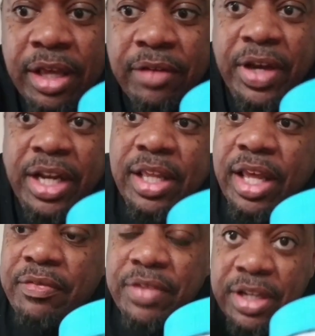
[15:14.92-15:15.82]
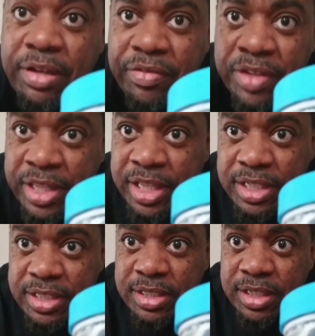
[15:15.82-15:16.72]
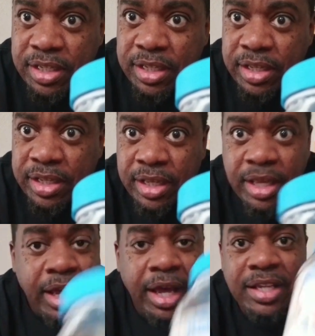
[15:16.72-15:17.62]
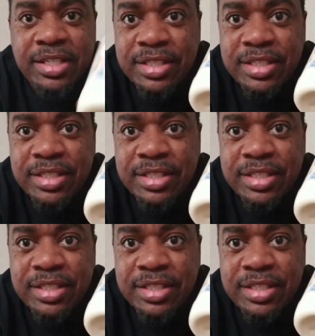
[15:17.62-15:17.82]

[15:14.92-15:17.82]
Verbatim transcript: If I didn't have enough for this, I